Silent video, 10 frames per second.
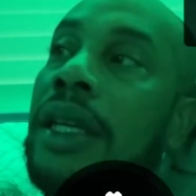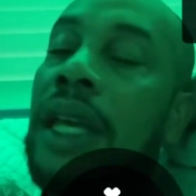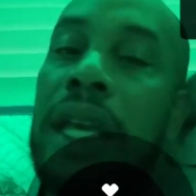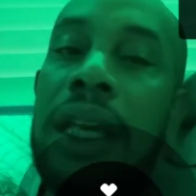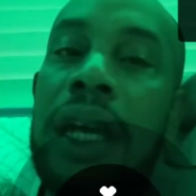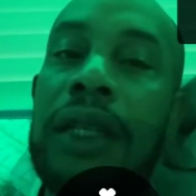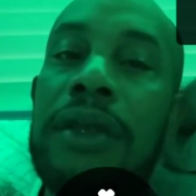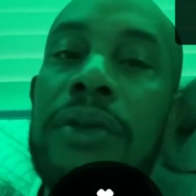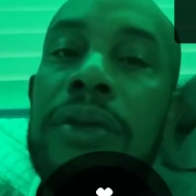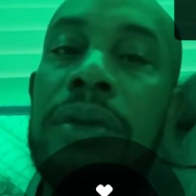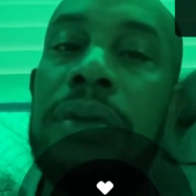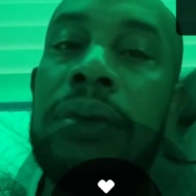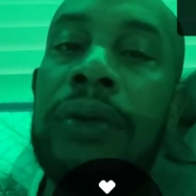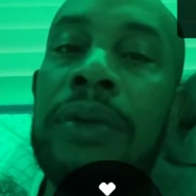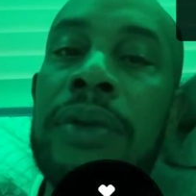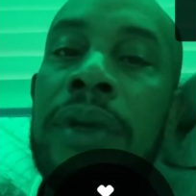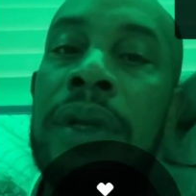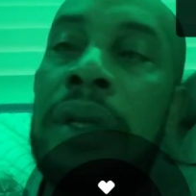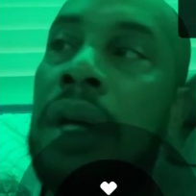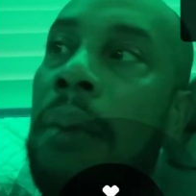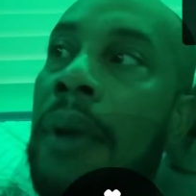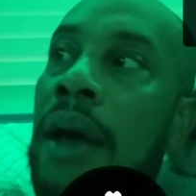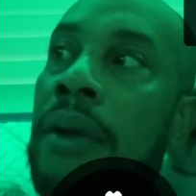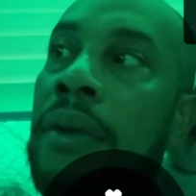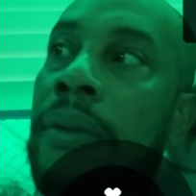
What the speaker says: it gets you to about